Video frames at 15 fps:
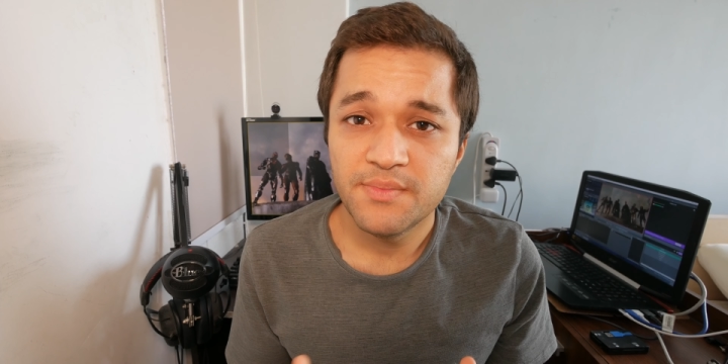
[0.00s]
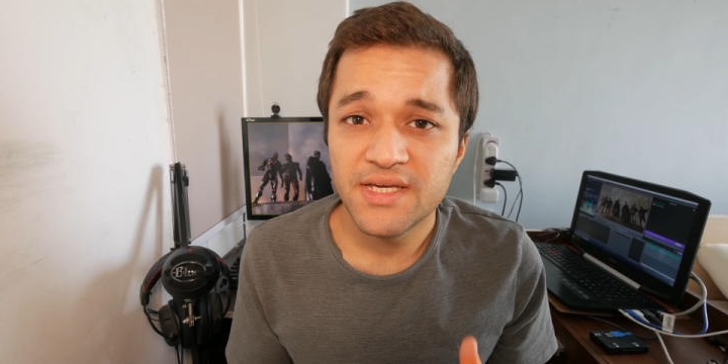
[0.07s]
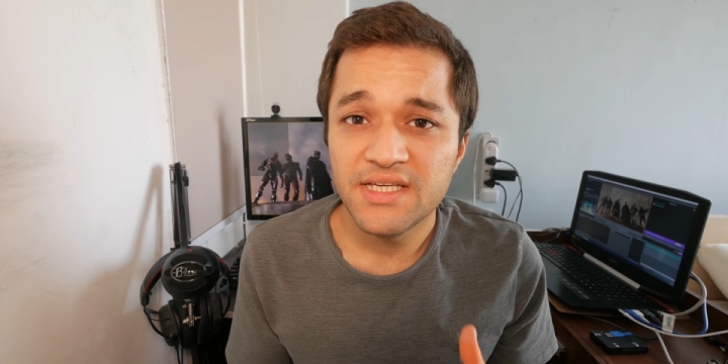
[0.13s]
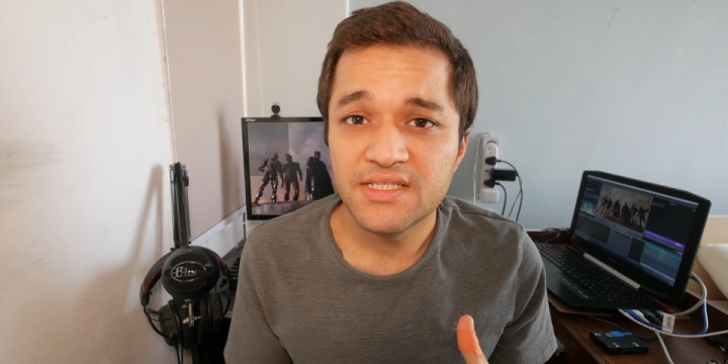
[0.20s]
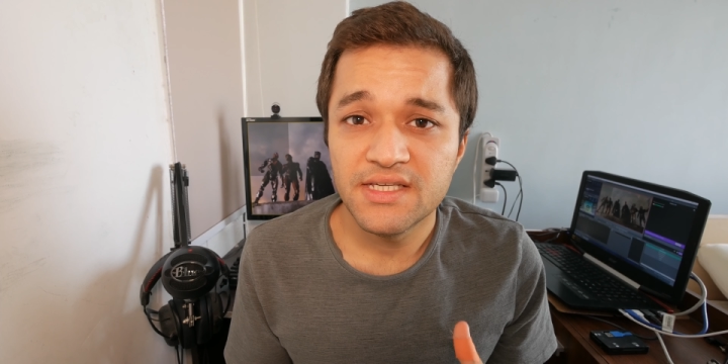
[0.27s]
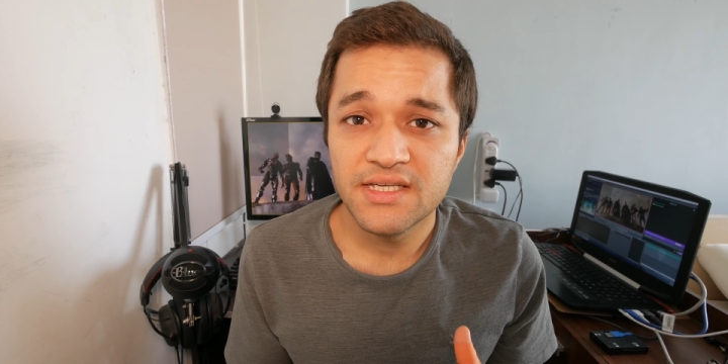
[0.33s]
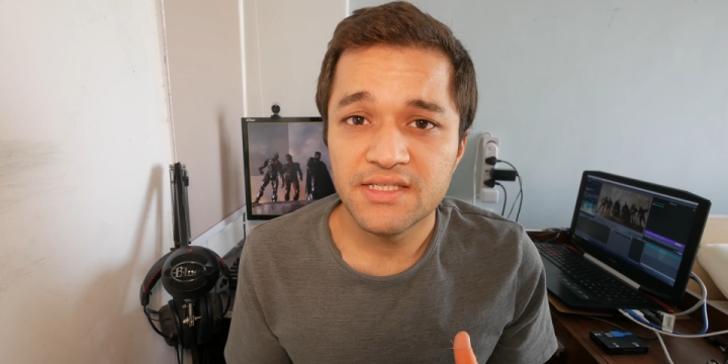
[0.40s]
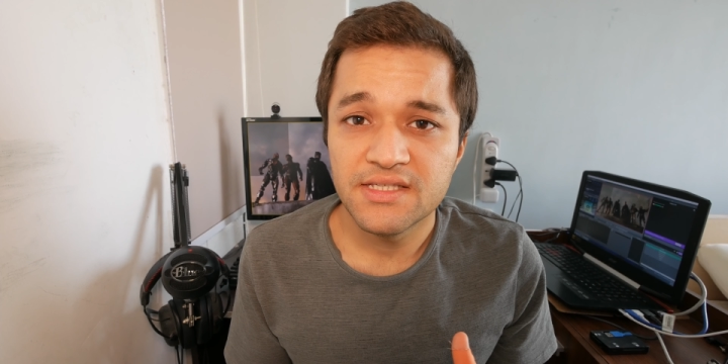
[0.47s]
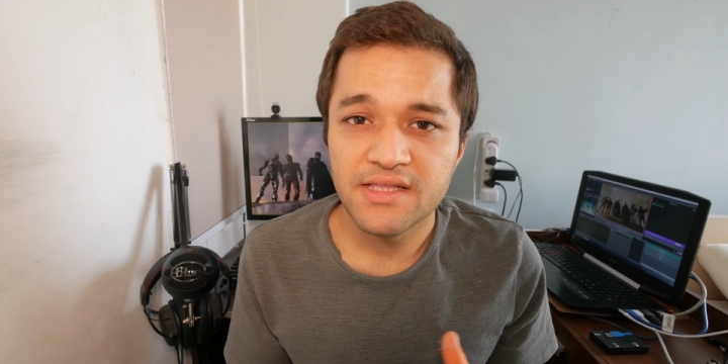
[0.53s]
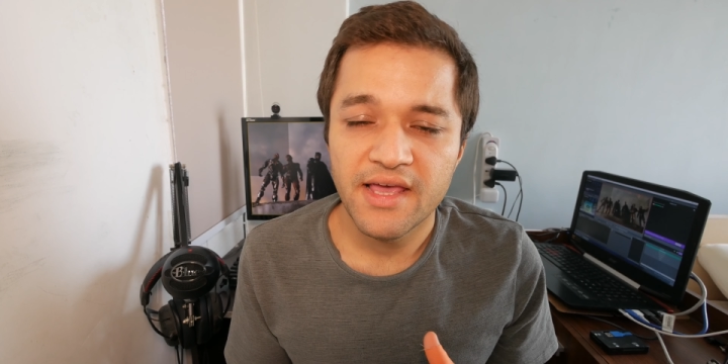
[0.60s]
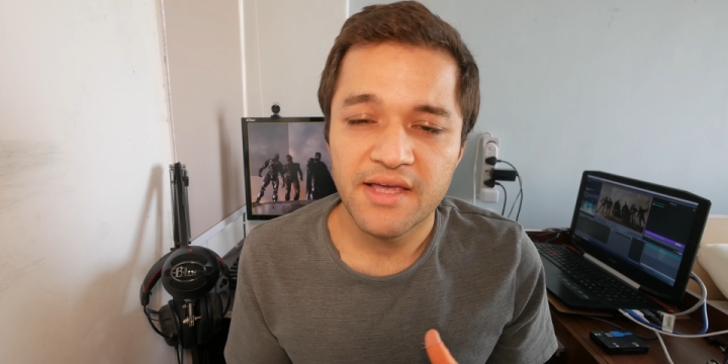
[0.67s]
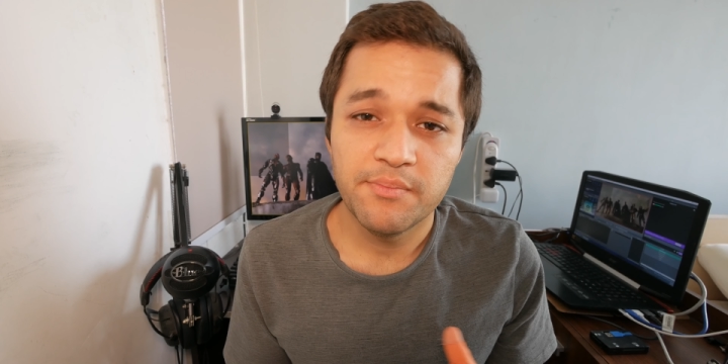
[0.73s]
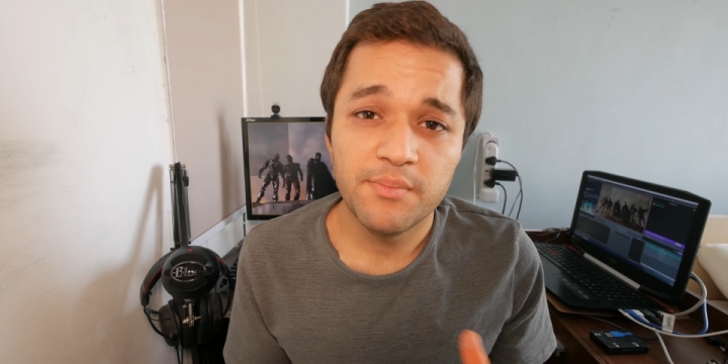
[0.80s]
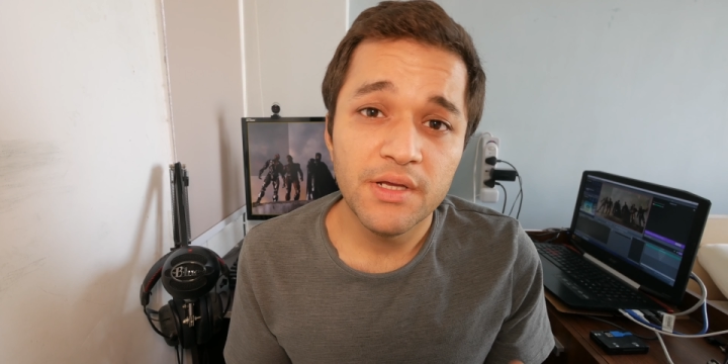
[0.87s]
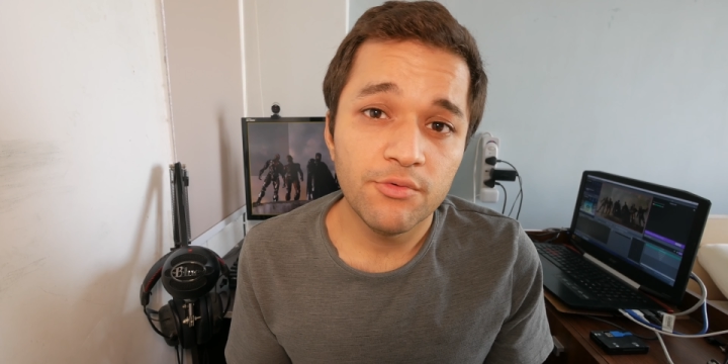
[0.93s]
basics
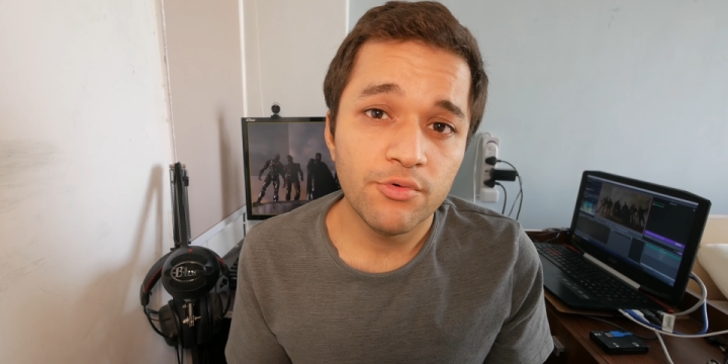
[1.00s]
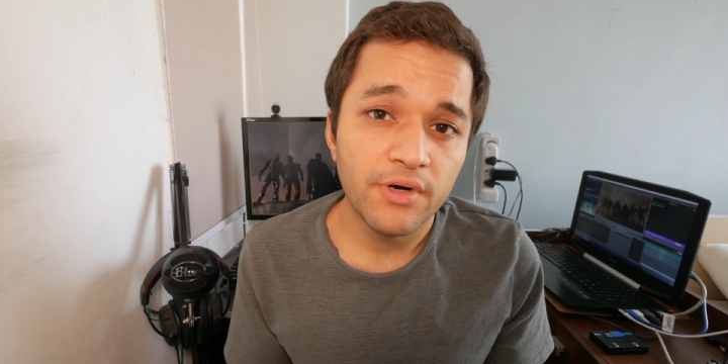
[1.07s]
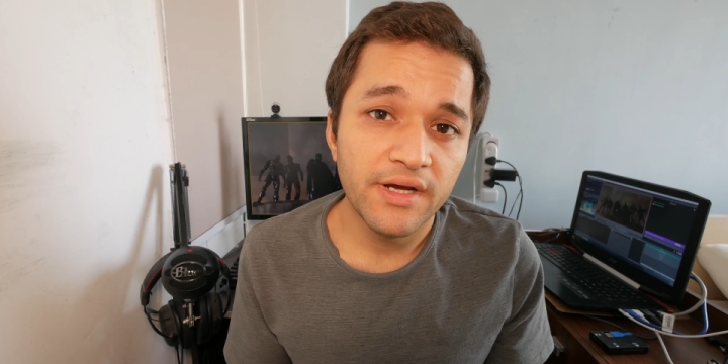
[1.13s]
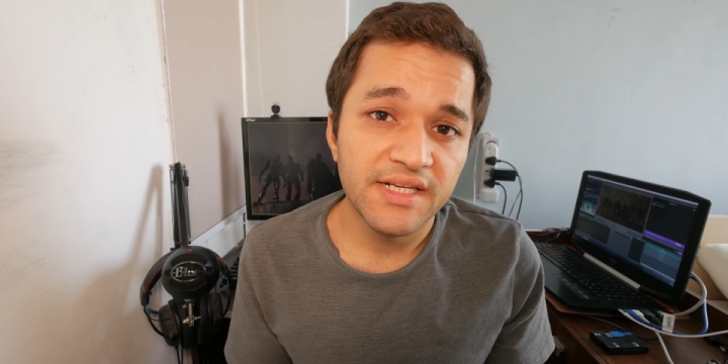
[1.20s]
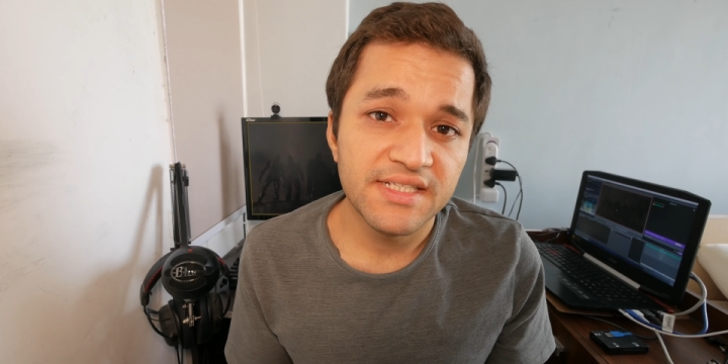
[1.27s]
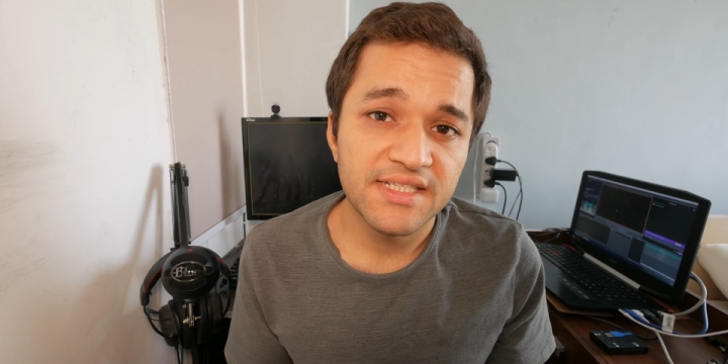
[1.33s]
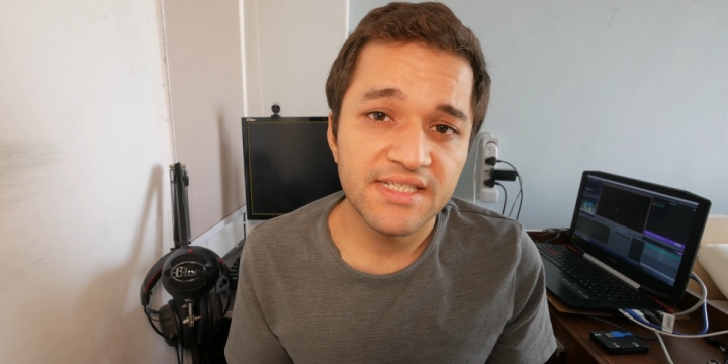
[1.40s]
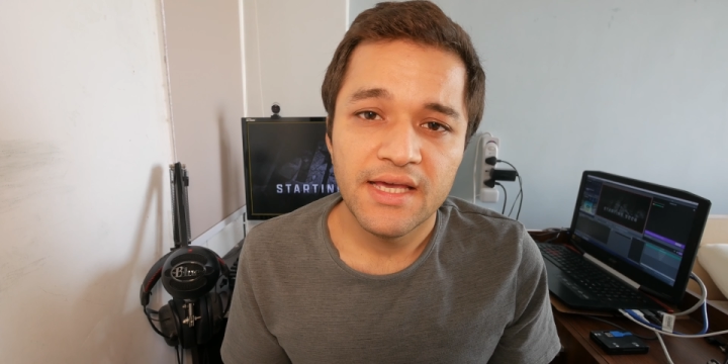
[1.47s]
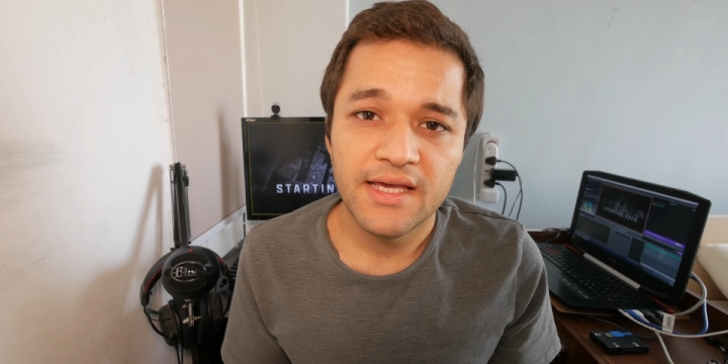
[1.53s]
like bitrate